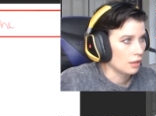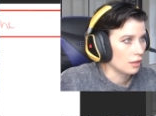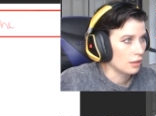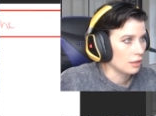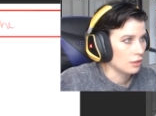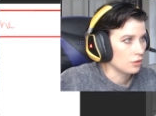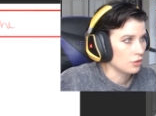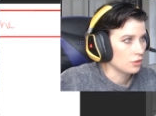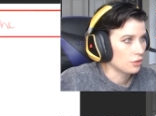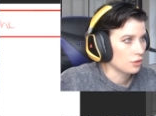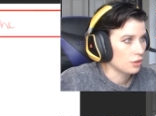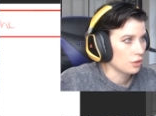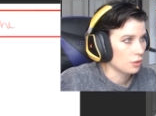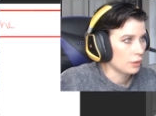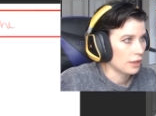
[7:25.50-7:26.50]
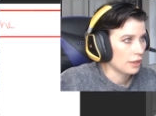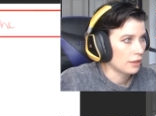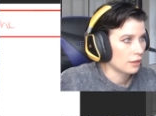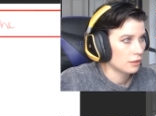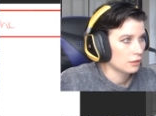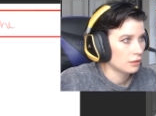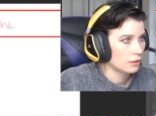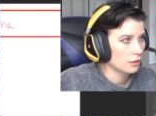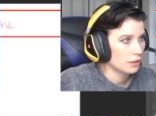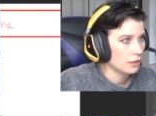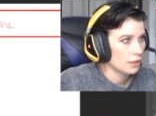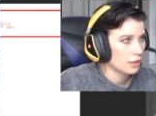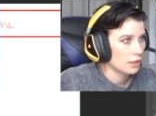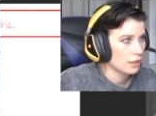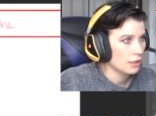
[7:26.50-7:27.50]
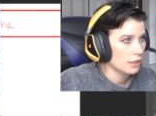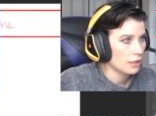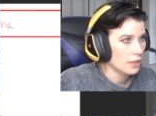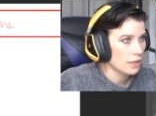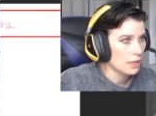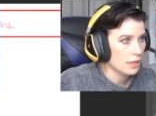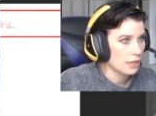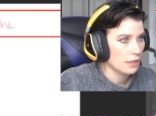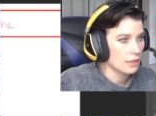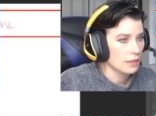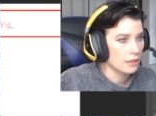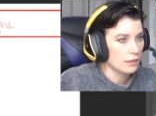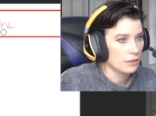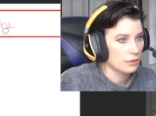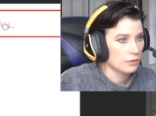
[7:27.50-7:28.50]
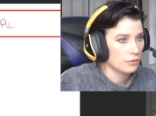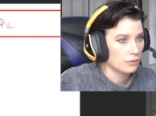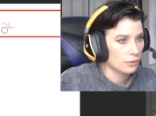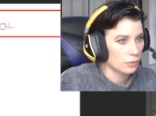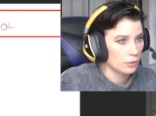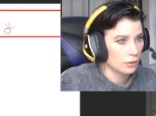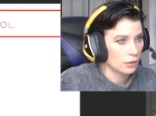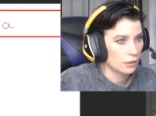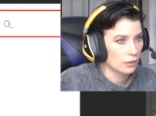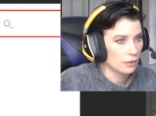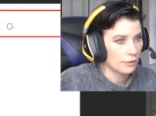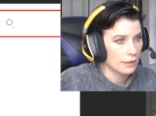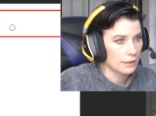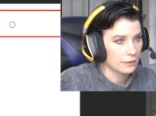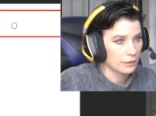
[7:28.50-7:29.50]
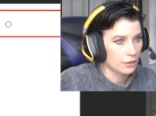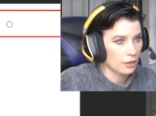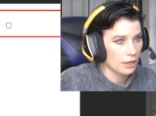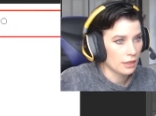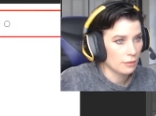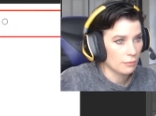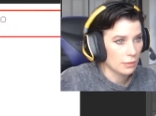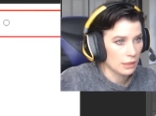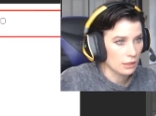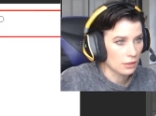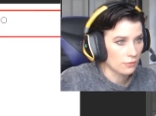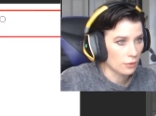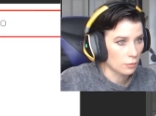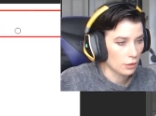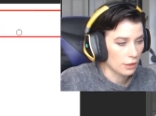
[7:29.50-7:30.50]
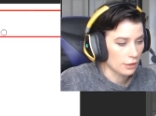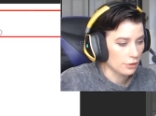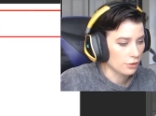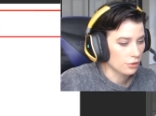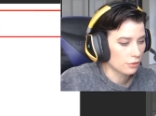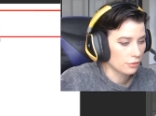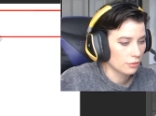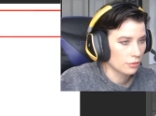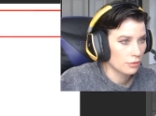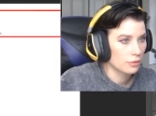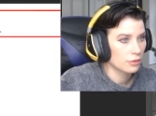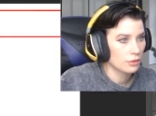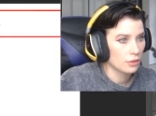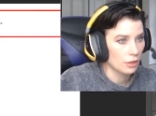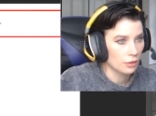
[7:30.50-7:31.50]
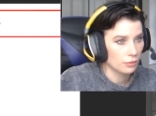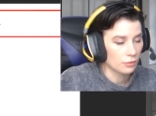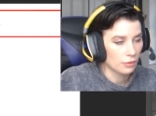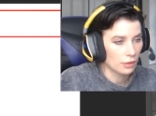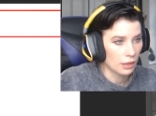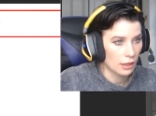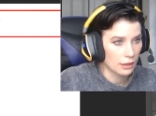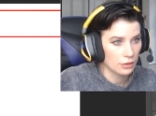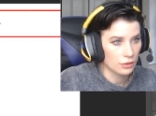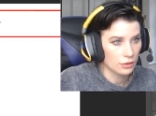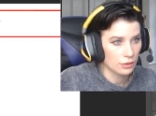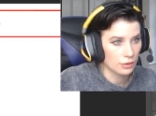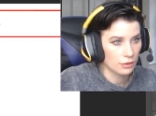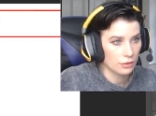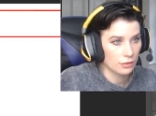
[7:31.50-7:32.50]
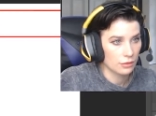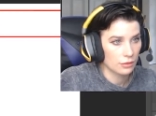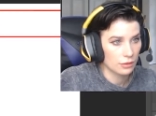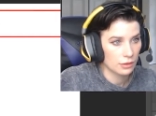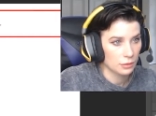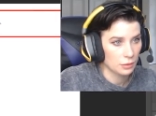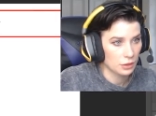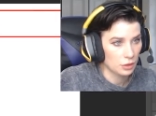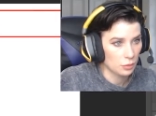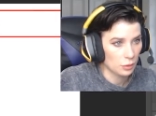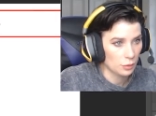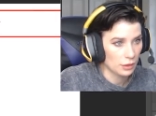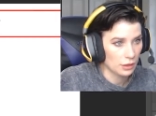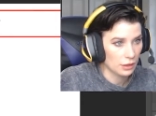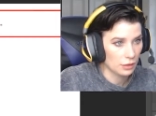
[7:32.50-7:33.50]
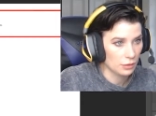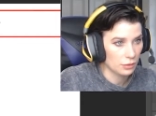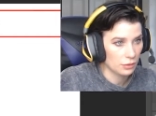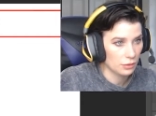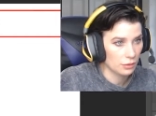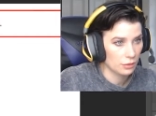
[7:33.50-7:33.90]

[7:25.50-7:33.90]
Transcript: And just so you're aware, E is for eraser and B is for brush. So I just switch between those.